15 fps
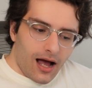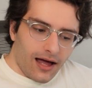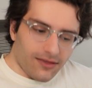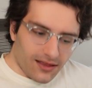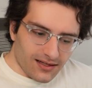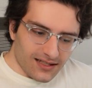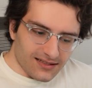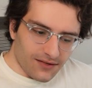I
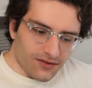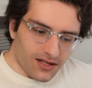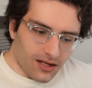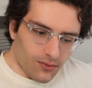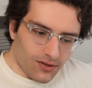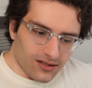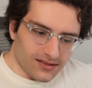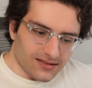think that's everything
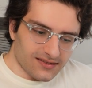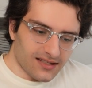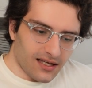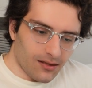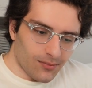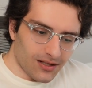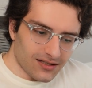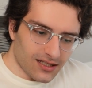I wanted to
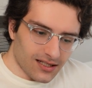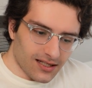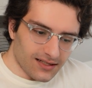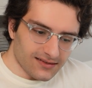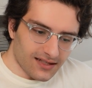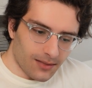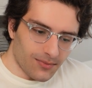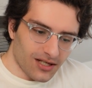say about the
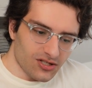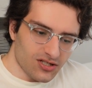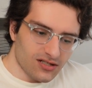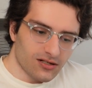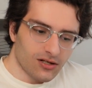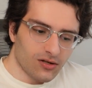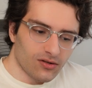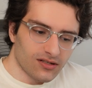list. I
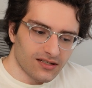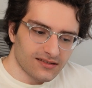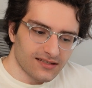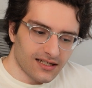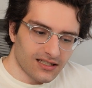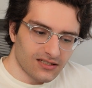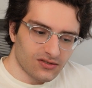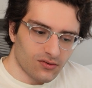mentioned Alolan
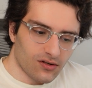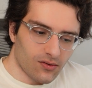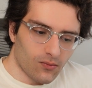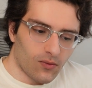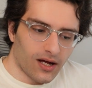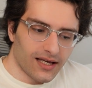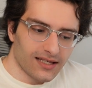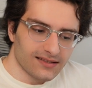Exeggutor
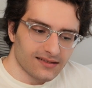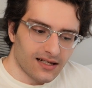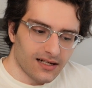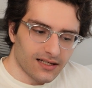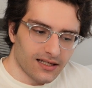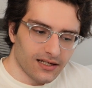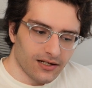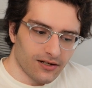and why he's
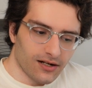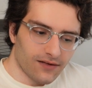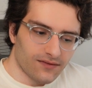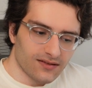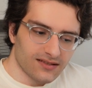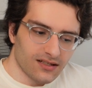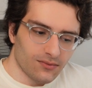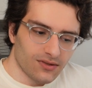not here. If
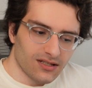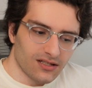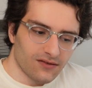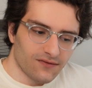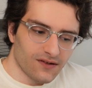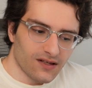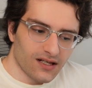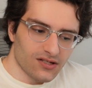there's anyone that
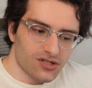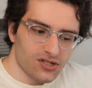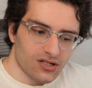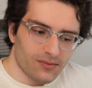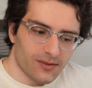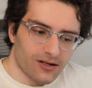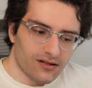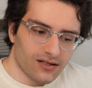you feel like
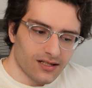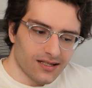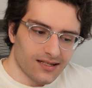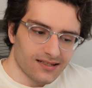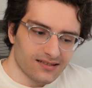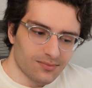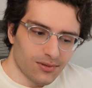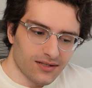should have been on the
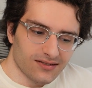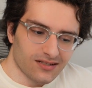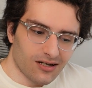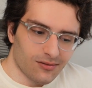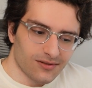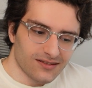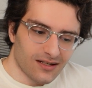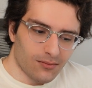list, please
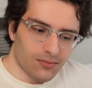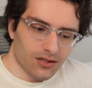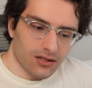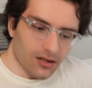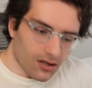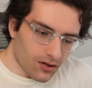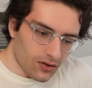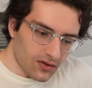comment down
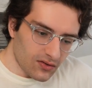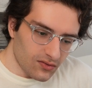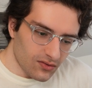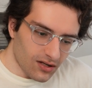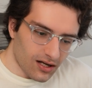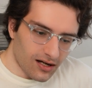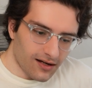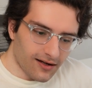
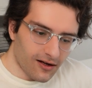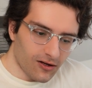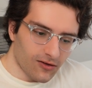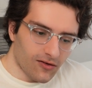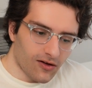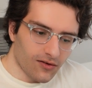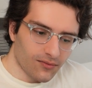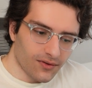below,
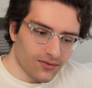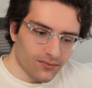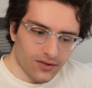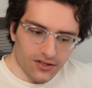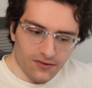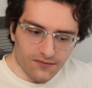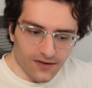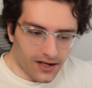along with
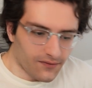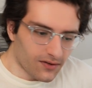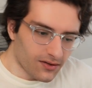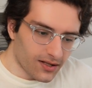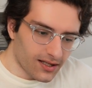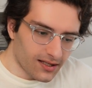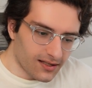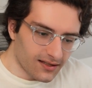what your
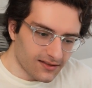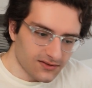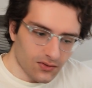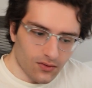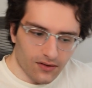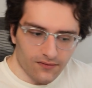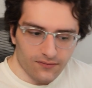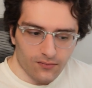favorite is,
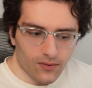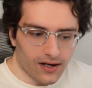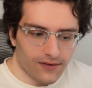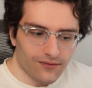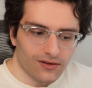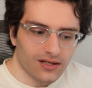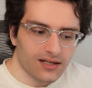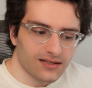or if
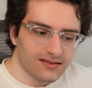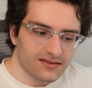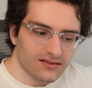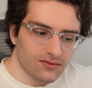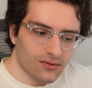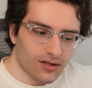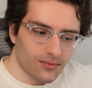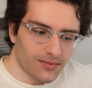whatever
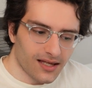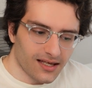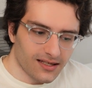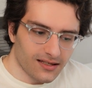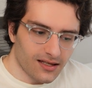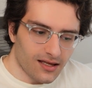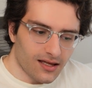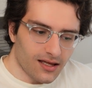list you want to
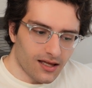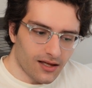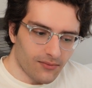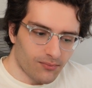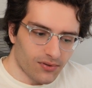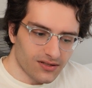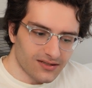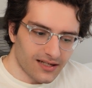make
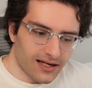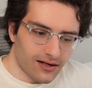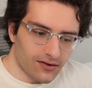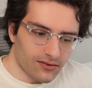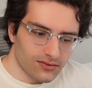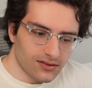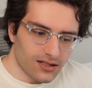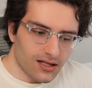and put
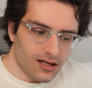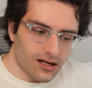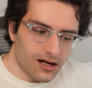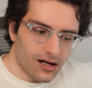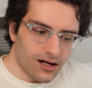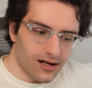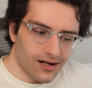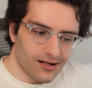down.
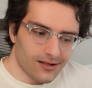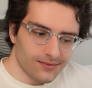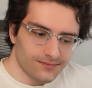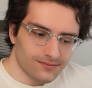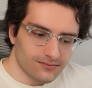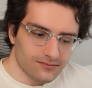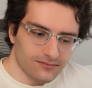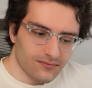
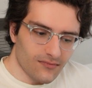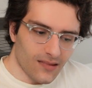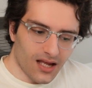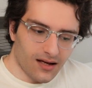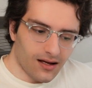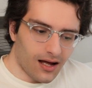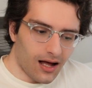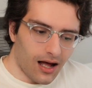
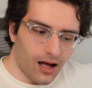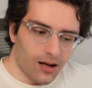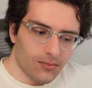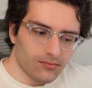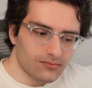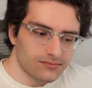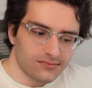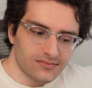
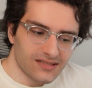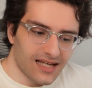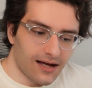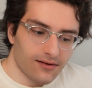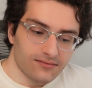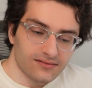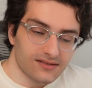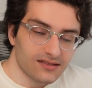I'm
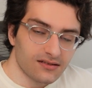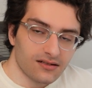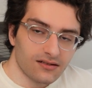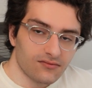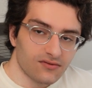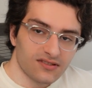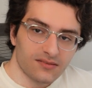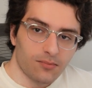down
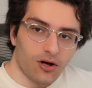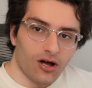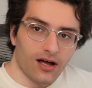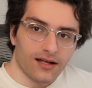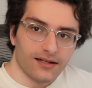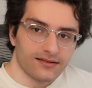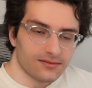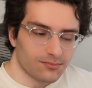to
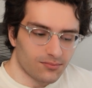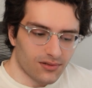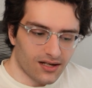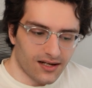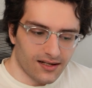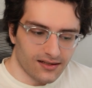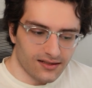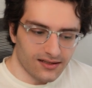respond.
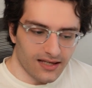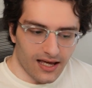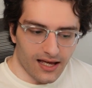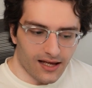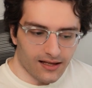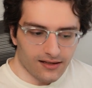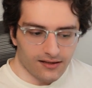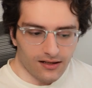But
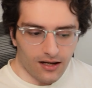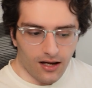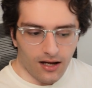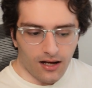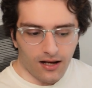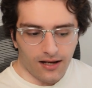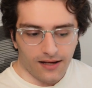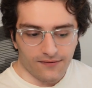yeah,
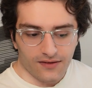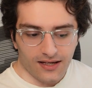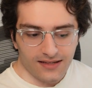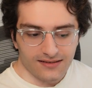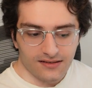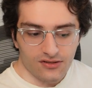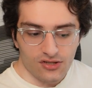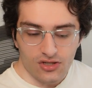if you
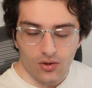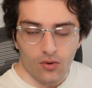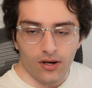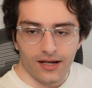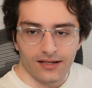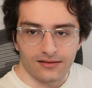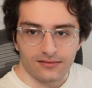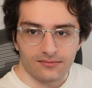guys
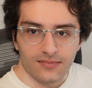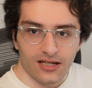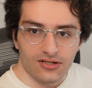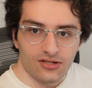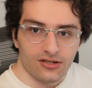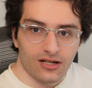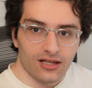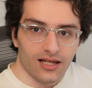enjoyed, make
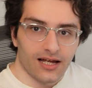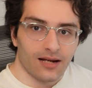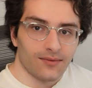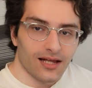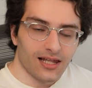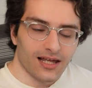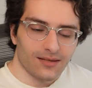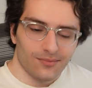sure to light up
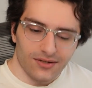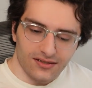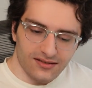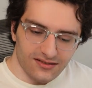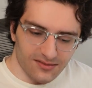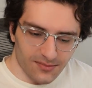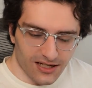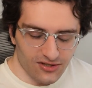that like
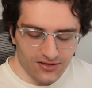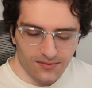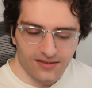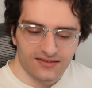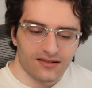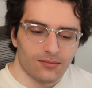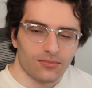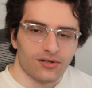button, smash up the
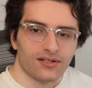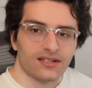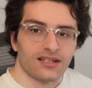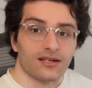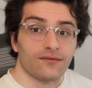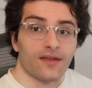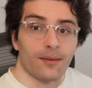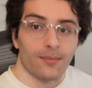sub button,
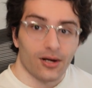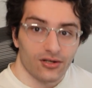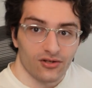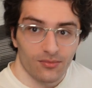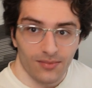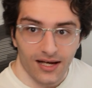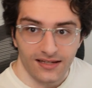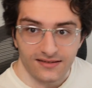give that bell
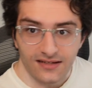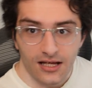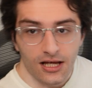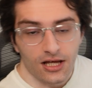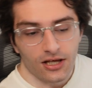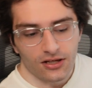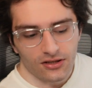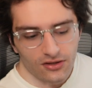your best.
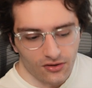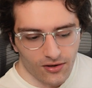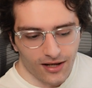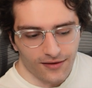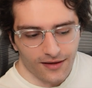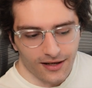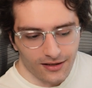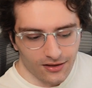You know
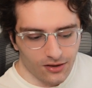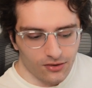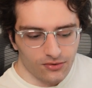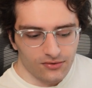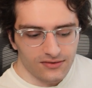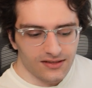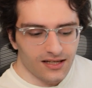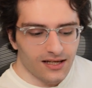how that
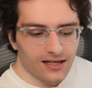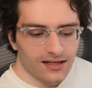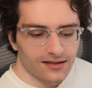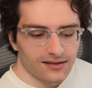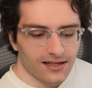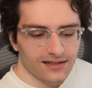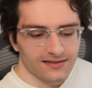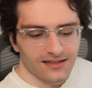goes.
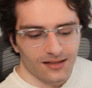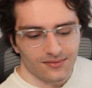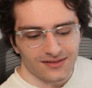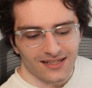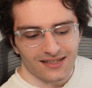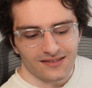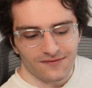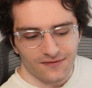Next time's
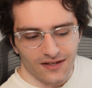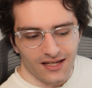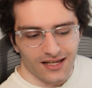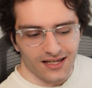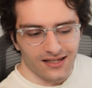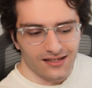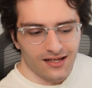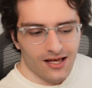next
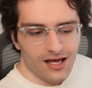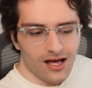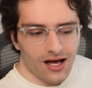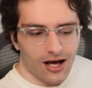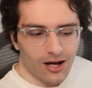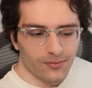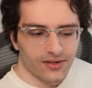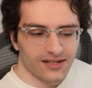vid.
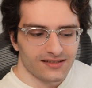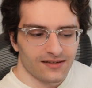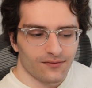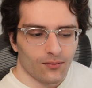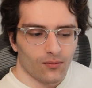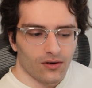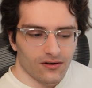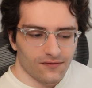You guys have
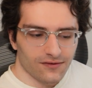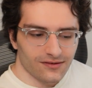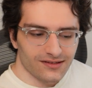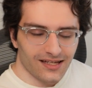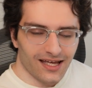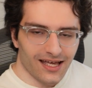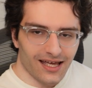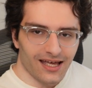a wonderful
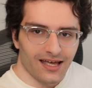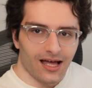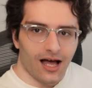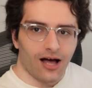day.